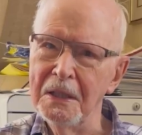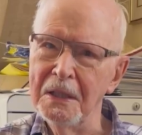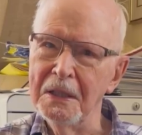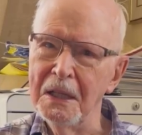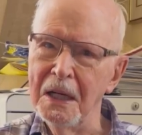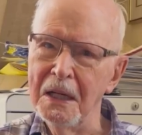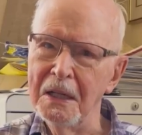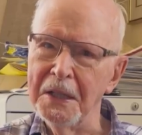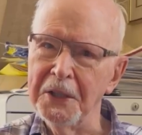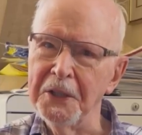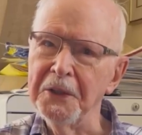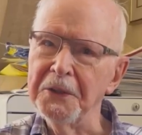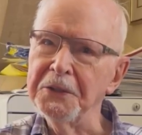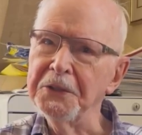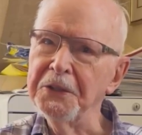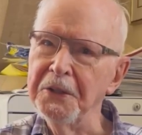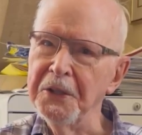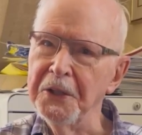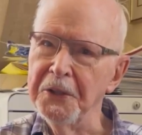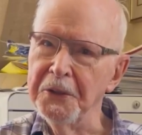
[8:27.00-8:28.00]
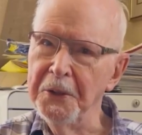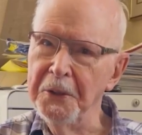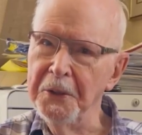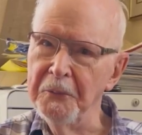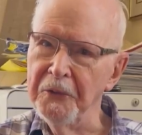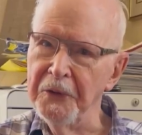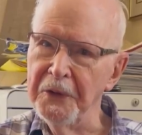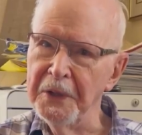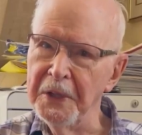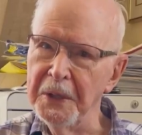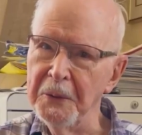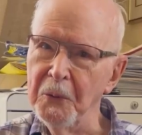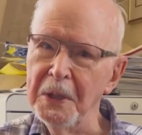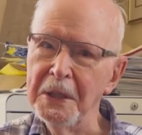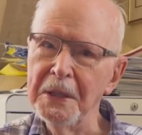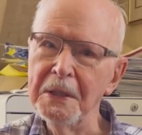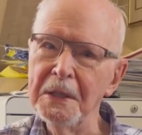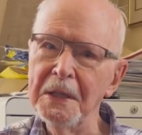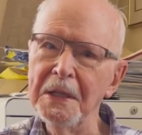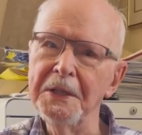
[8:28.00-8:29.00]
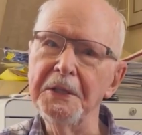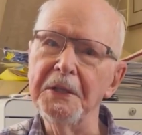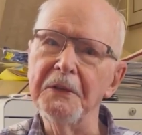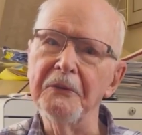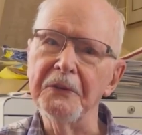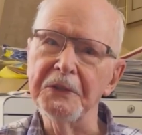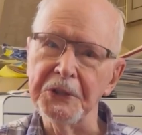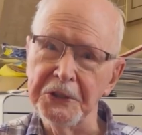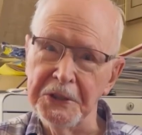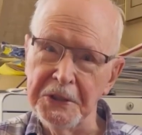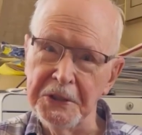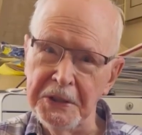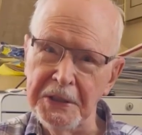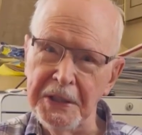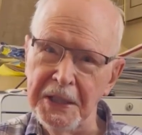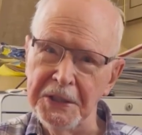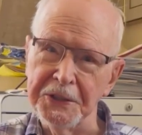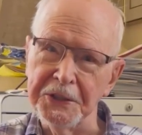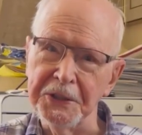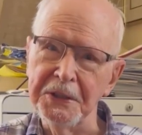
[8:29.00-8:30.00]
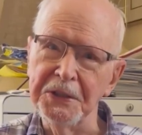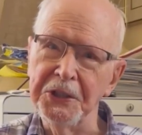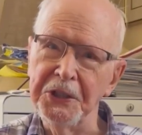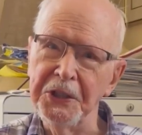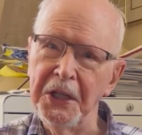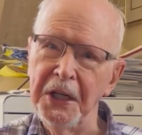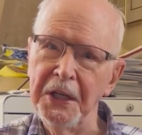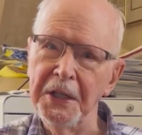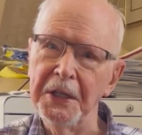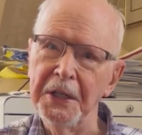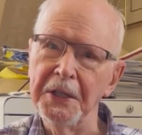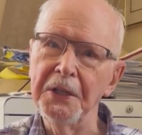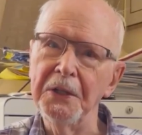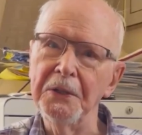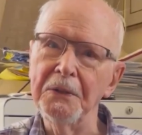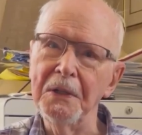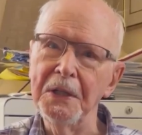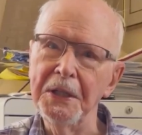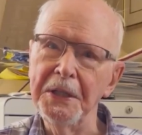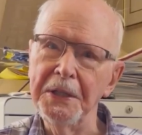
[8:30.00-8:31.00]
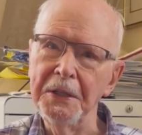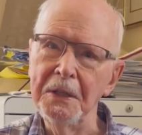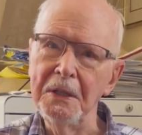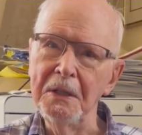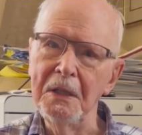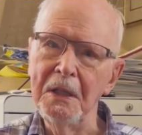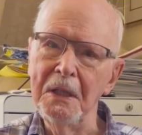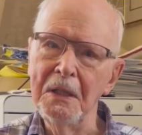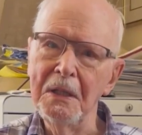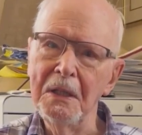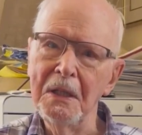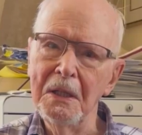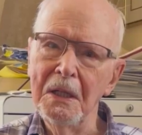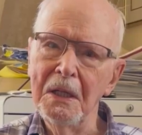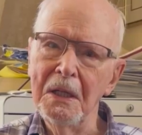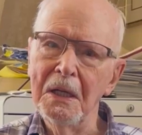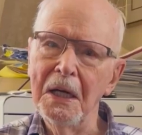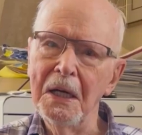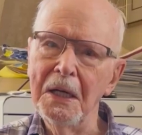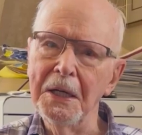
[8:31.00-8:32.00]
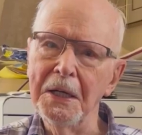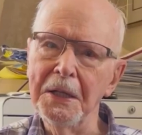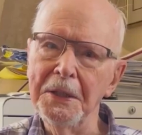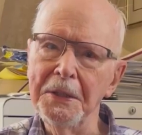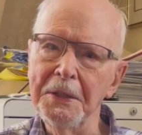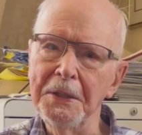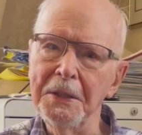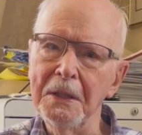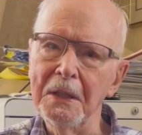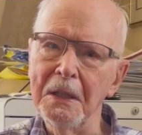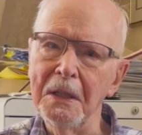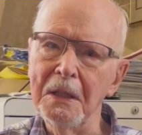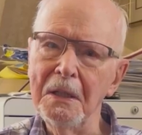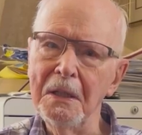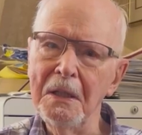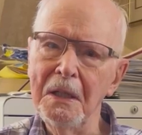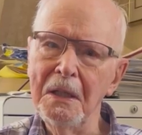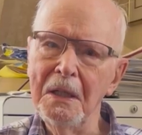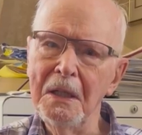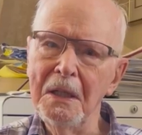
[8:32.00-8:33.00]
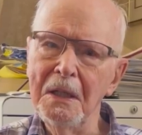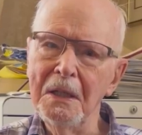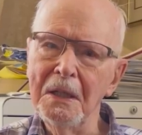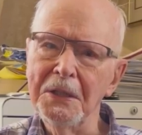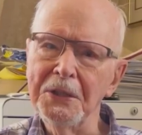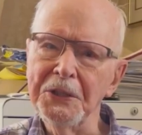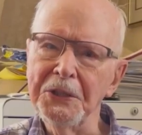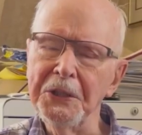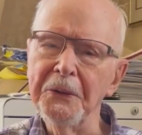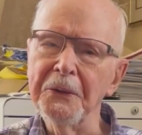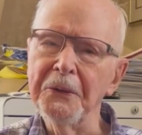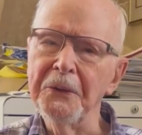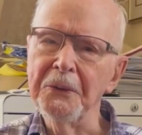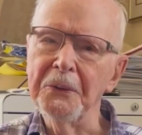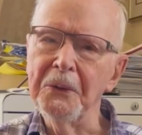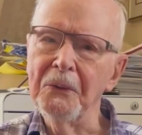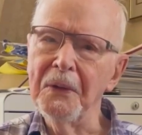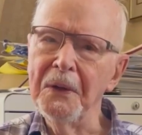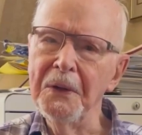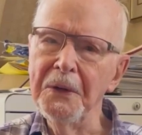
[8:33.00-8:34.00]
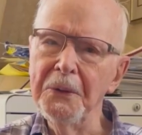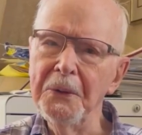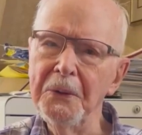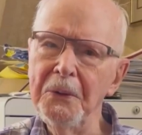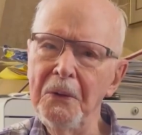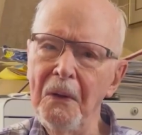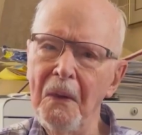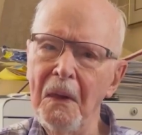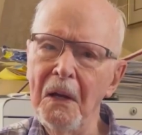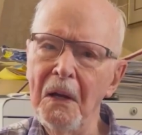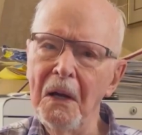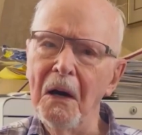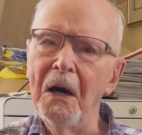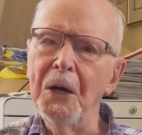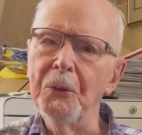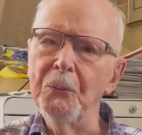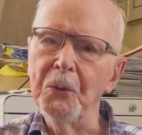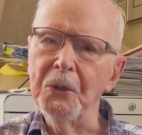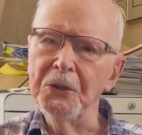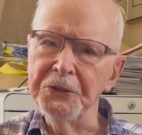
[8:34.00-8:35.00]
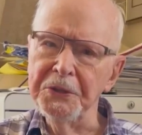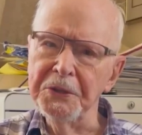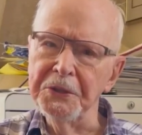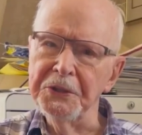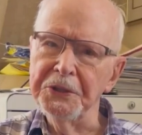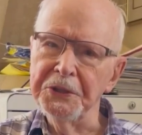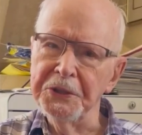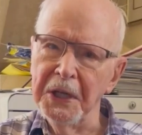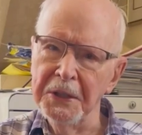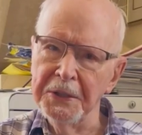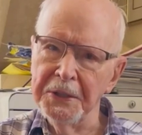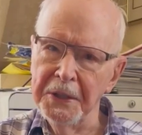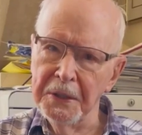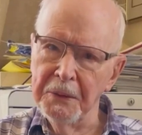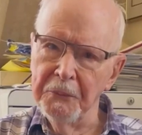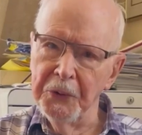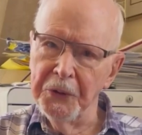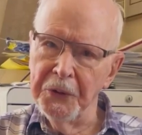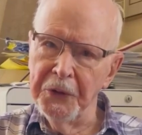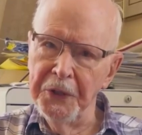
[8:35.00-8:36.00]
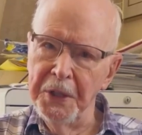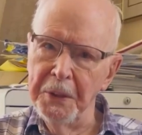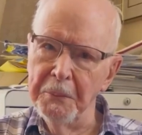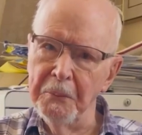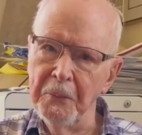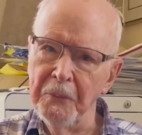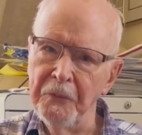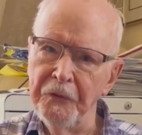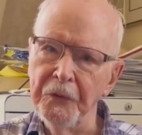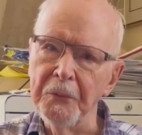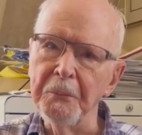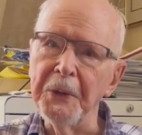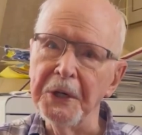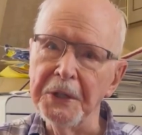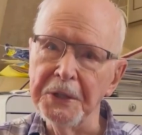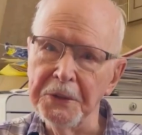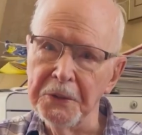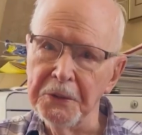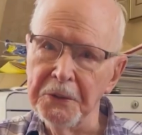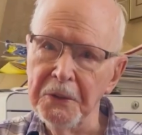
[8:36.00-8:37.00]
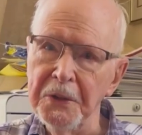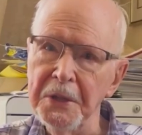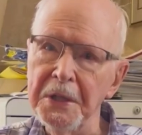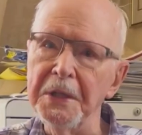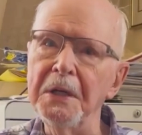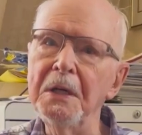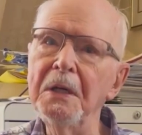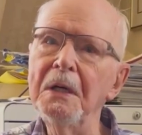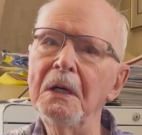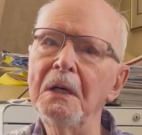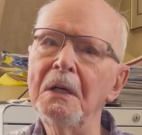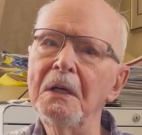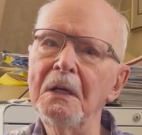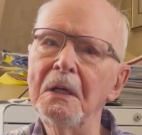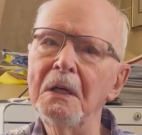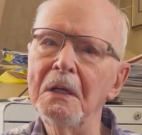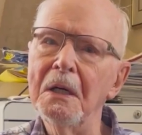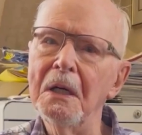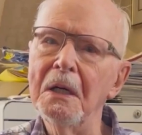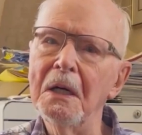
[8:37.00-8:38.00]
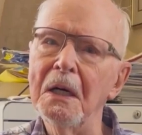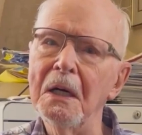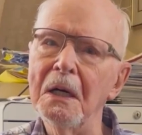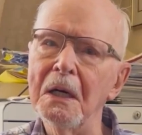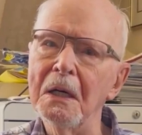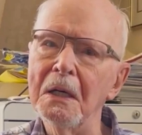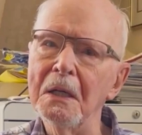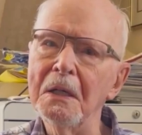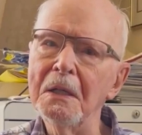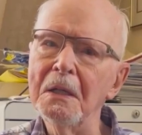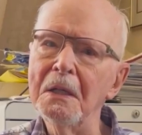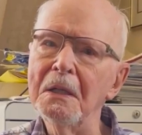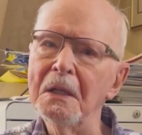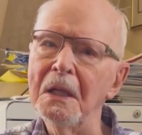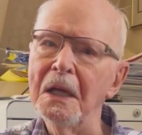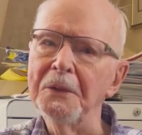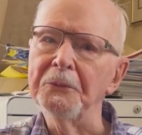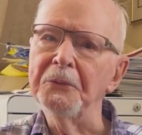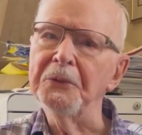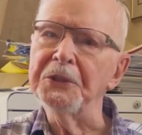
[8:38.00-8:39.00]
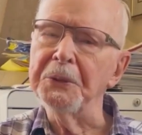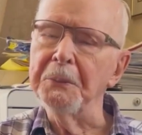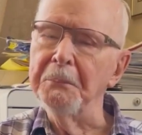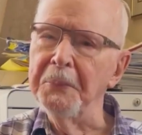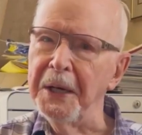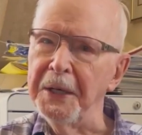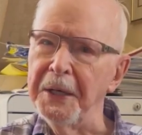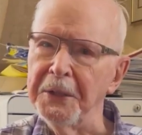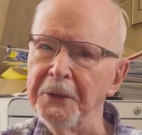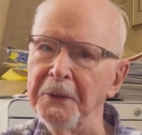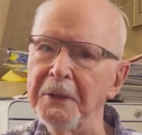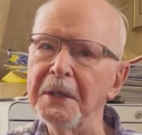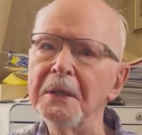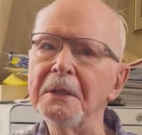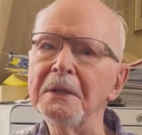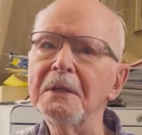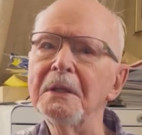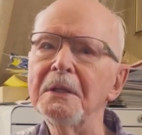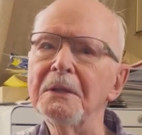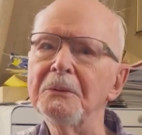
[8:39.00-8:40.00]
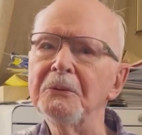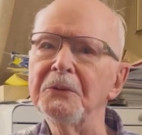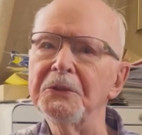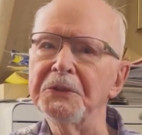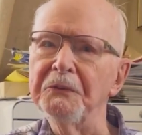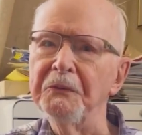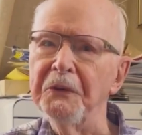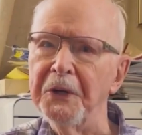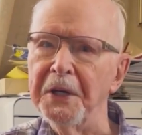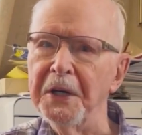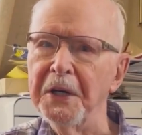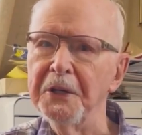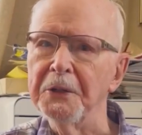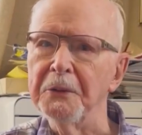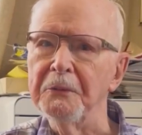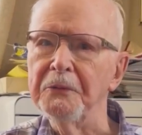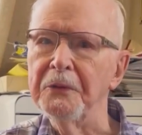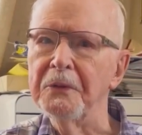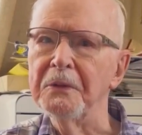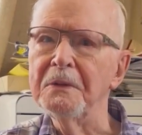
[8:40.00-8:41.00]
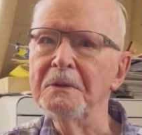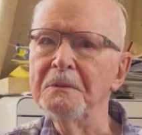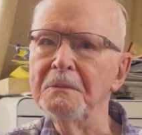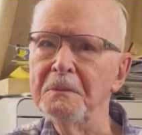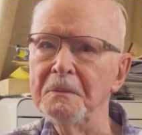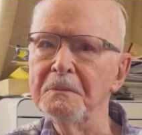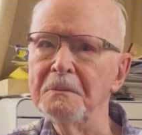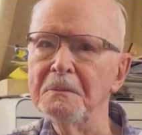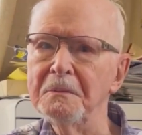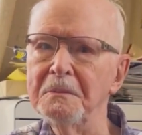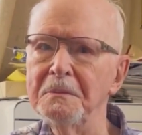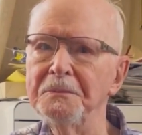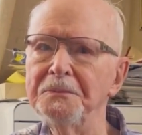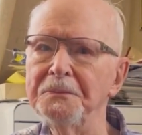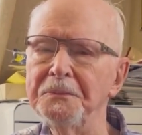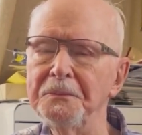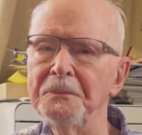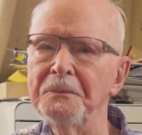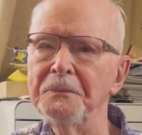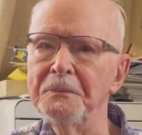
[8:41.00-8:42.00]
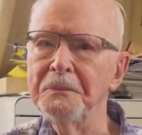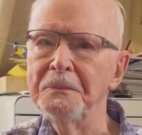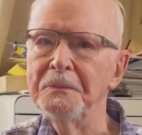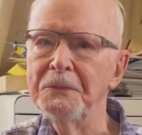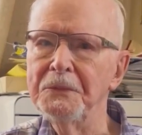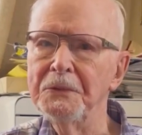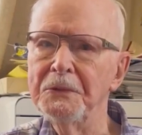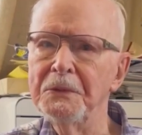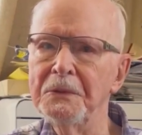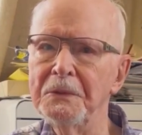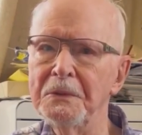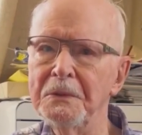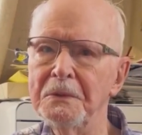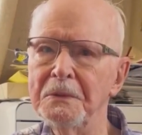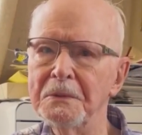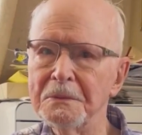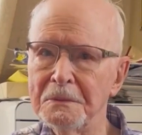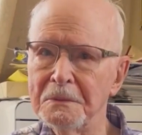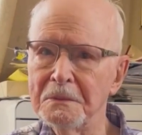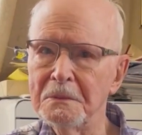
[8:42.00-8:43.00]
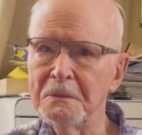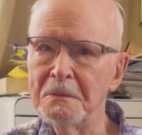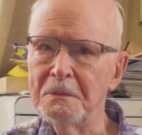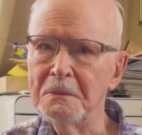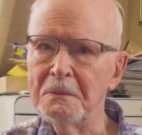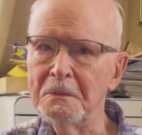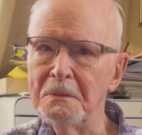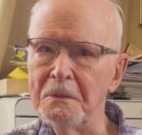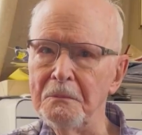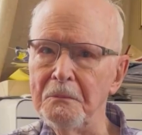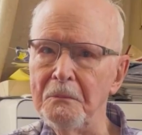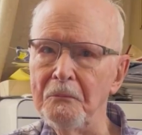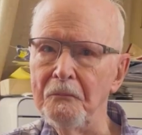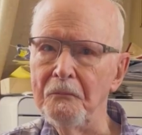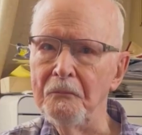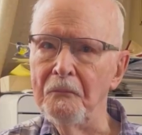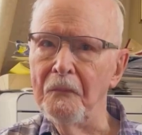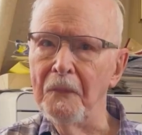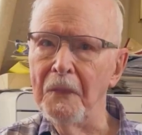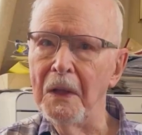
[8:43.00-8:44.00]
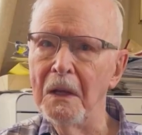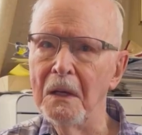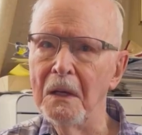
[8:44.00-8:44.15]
I got to know him very well. He visited us in Chicago later. And so that although I wasn't studying with him for my degree, that was a background that was very helpful. Mm-hmm. And he became president of the APS.